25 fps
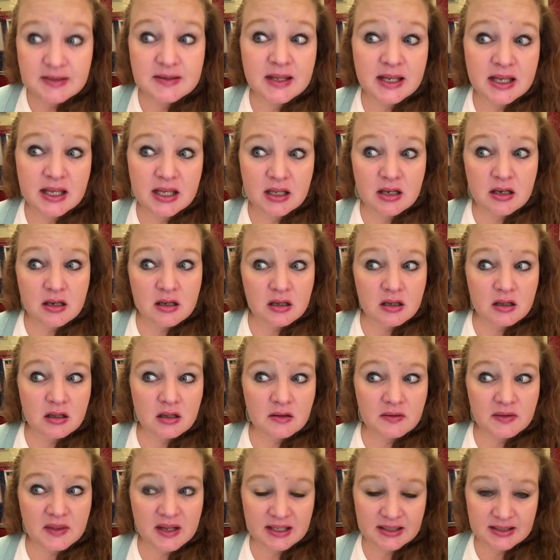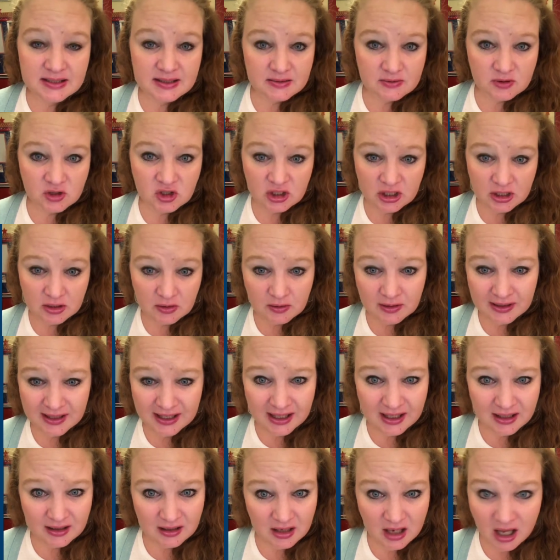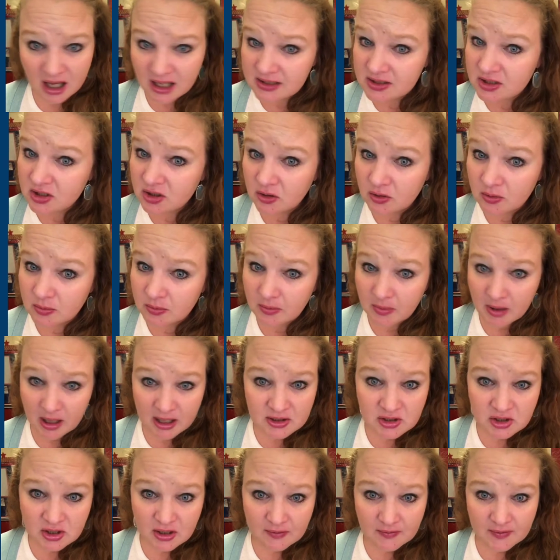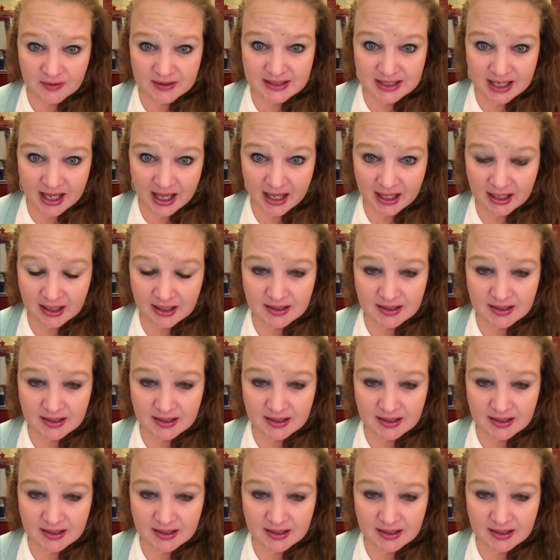then that's generally not too much of the day.